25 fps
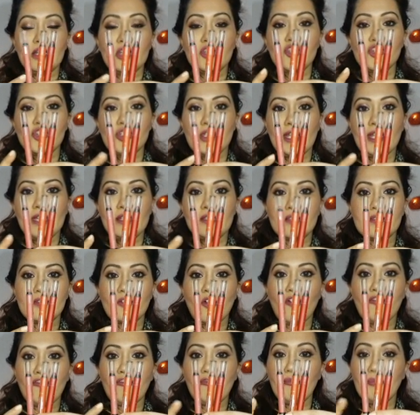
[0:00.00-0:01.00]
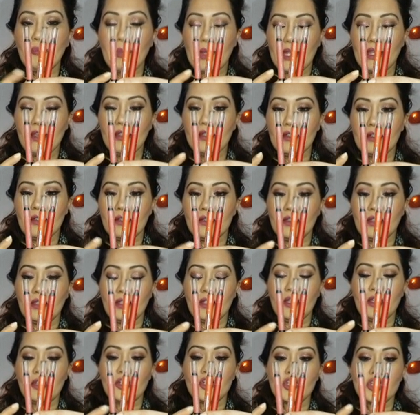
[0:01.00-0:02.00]
in shades of pink,
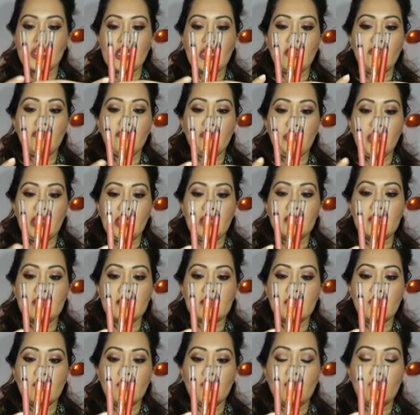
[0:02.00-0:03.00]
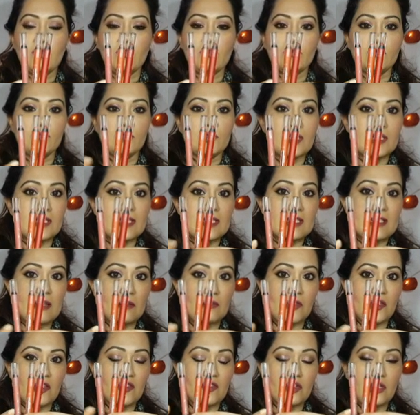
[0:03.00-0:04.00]
in a shade of pink. So this is
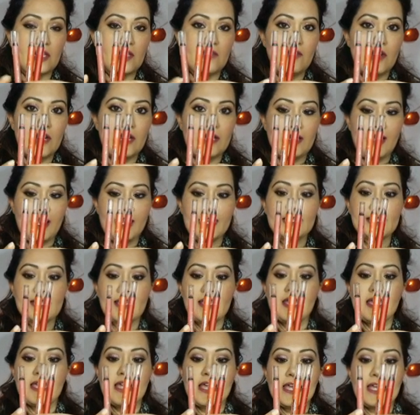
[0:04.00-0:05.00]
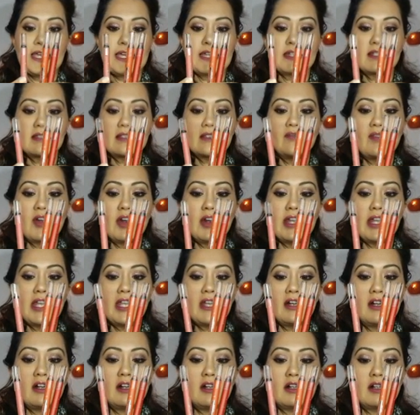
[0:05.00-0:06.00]
something really very nice. It is a
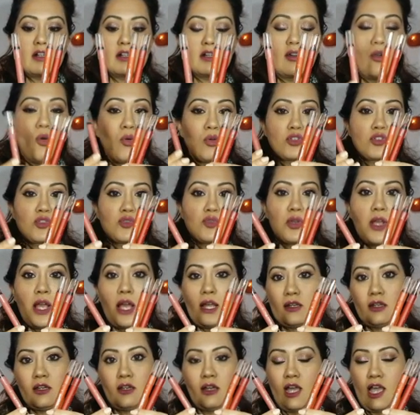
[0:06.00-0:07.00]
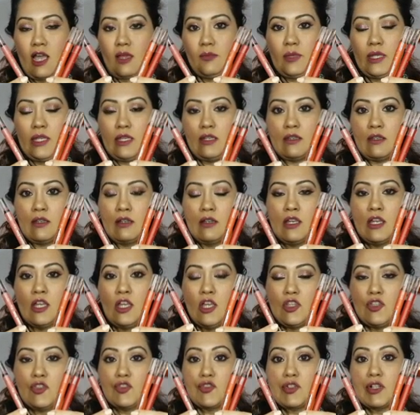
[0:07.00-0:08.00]
very go-to color. I mean,
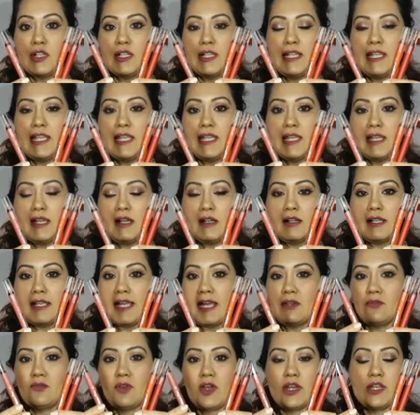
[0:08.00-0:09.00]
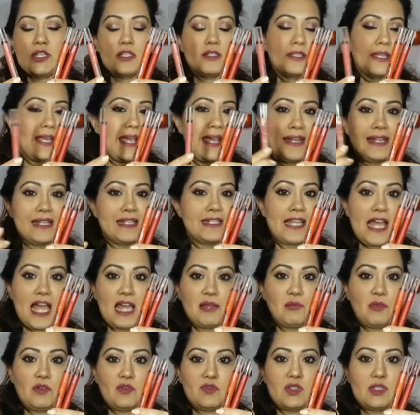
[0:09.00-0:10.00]
you really can wear it any
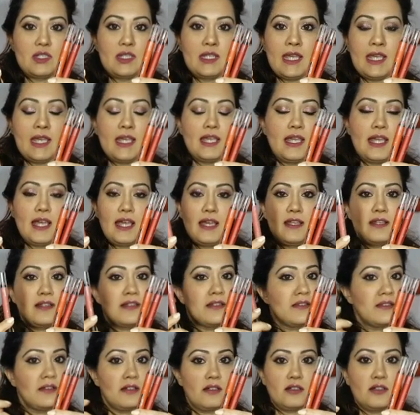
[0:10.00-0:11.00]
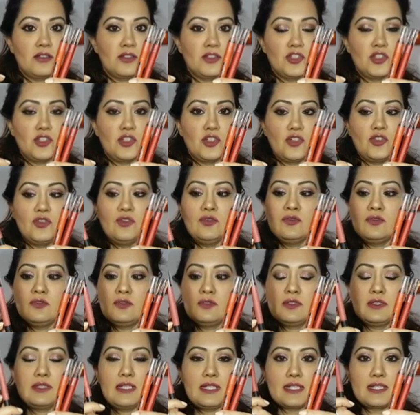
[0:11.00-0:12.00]
time of the day, and you know,
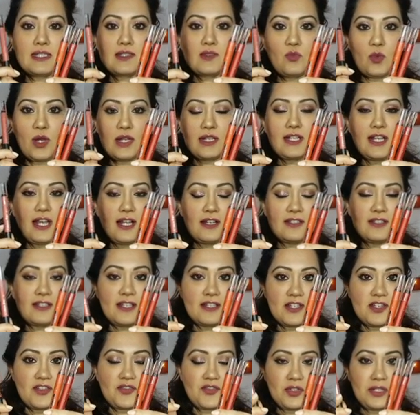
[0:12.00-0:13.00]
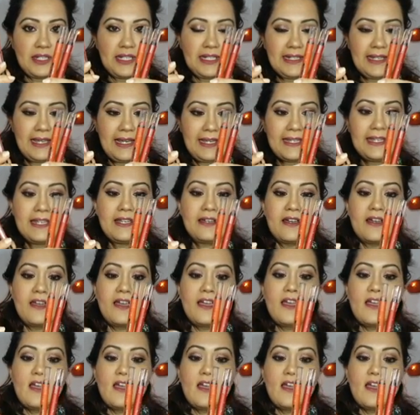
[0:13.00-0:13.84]
that's one color that I really like.